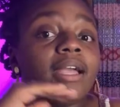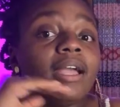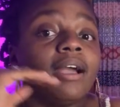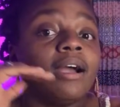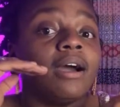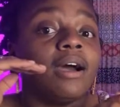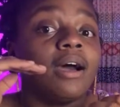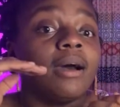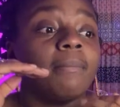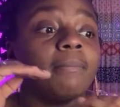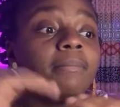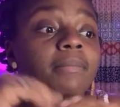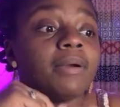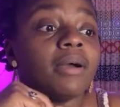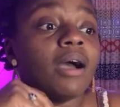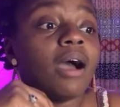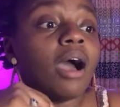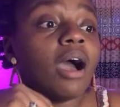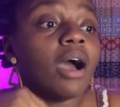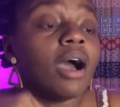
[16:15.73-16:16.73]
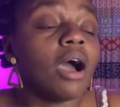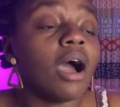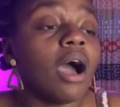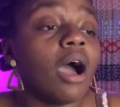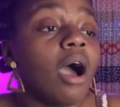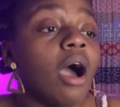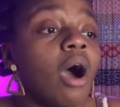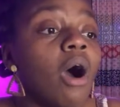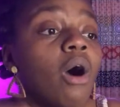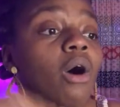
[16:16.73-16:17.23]
um,
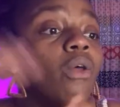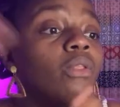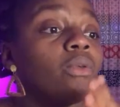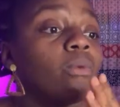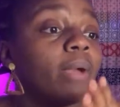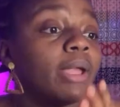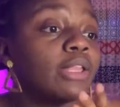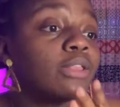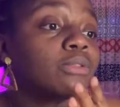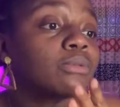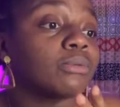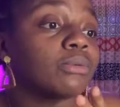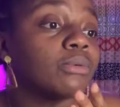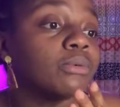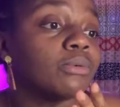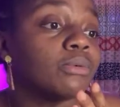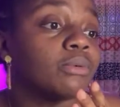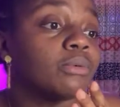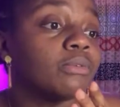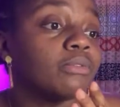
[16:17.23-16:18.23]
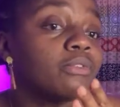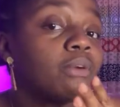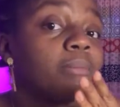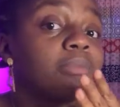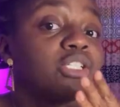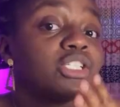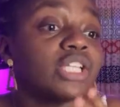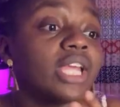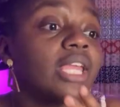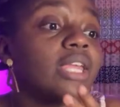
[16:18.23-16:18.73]
all the way through from
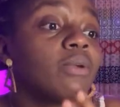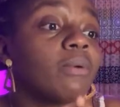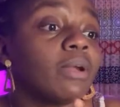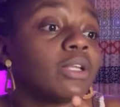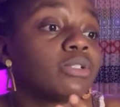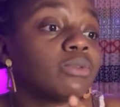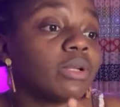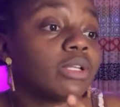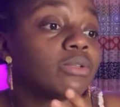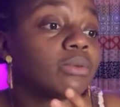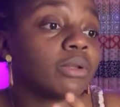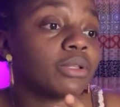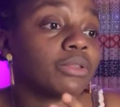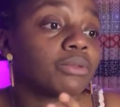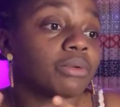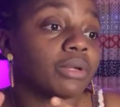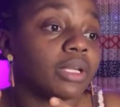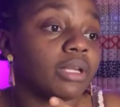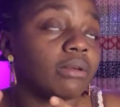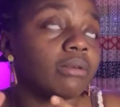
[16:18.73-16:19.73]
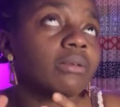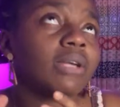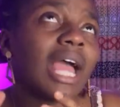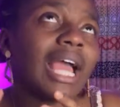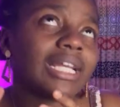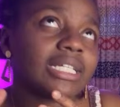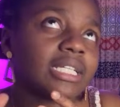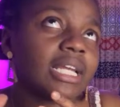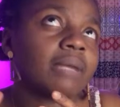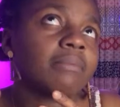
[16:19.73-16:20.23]
January 2023,
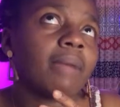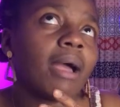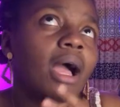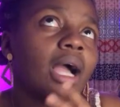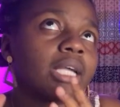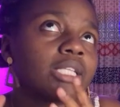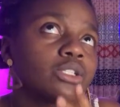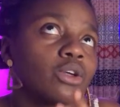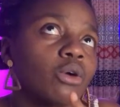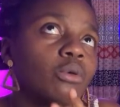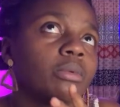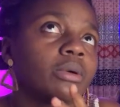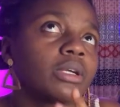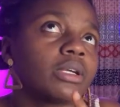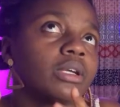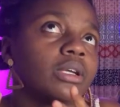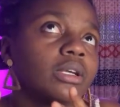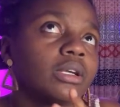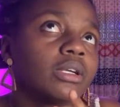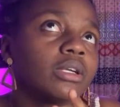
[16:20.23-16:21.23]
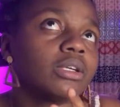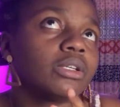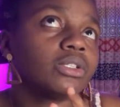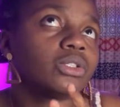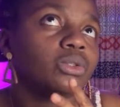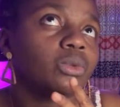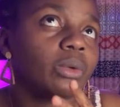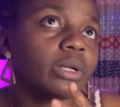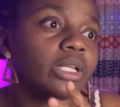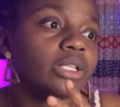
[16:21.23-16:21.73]
actually about October
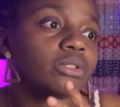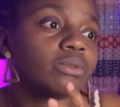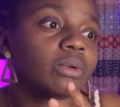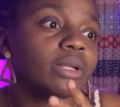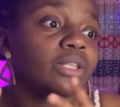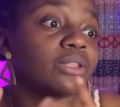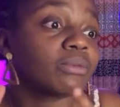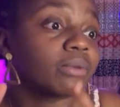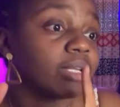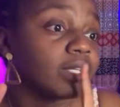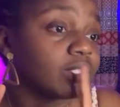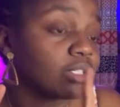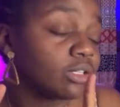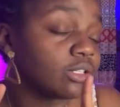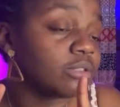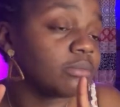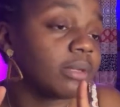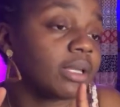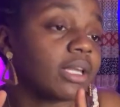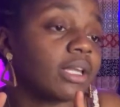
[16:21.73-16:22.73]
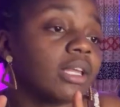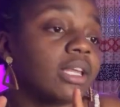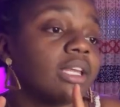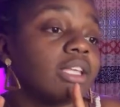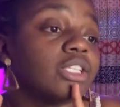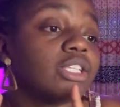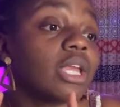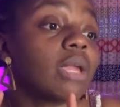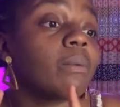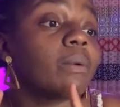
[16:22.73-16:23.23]
2023, excuse me,
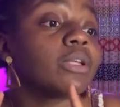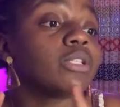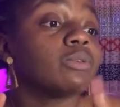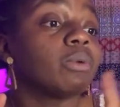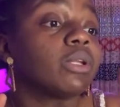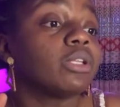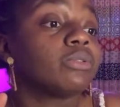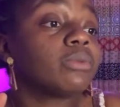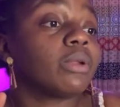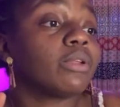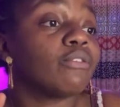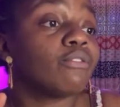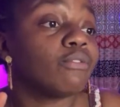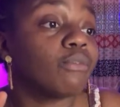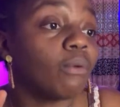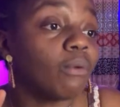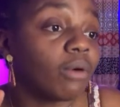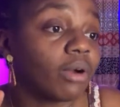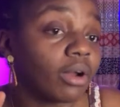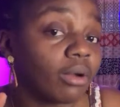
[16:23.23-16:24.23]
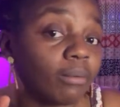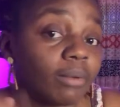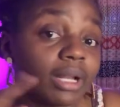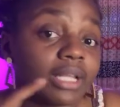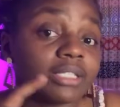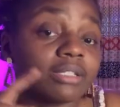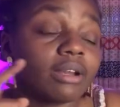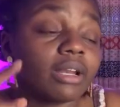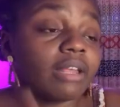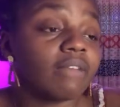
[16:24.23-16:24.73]
January 2024, when I
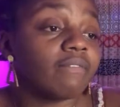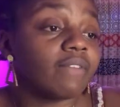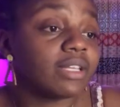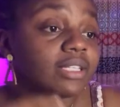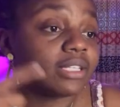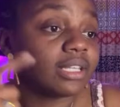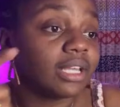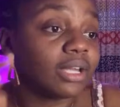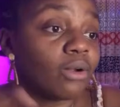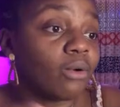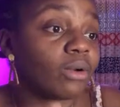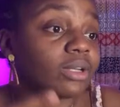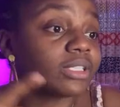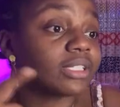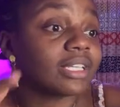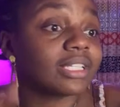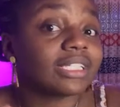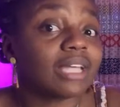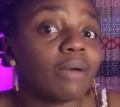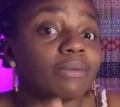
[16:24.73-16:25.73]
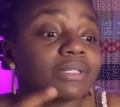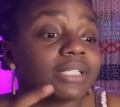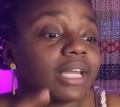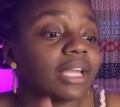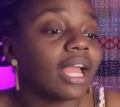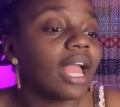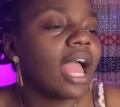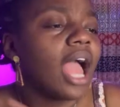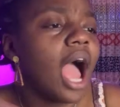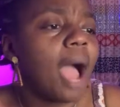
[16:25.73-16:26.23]
started investing in courses, because I was like,
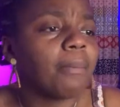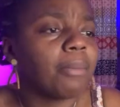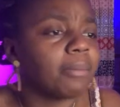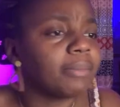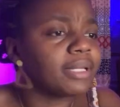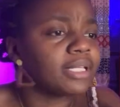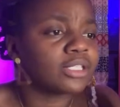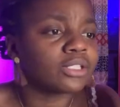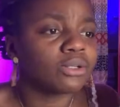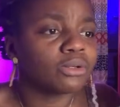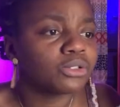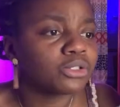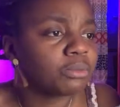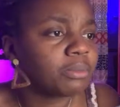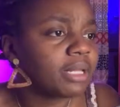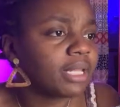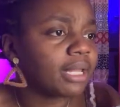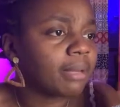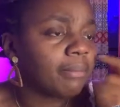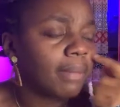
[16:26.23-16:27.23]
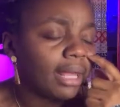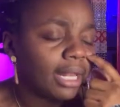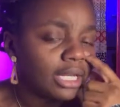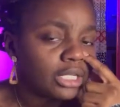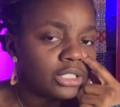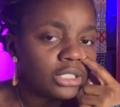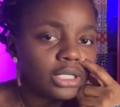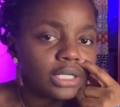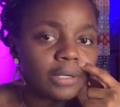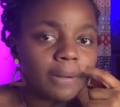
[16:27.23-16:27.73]
I'm gonna be a social media
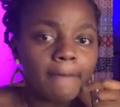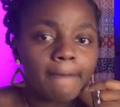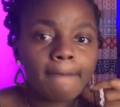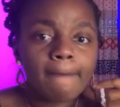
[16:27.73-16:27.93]
manager.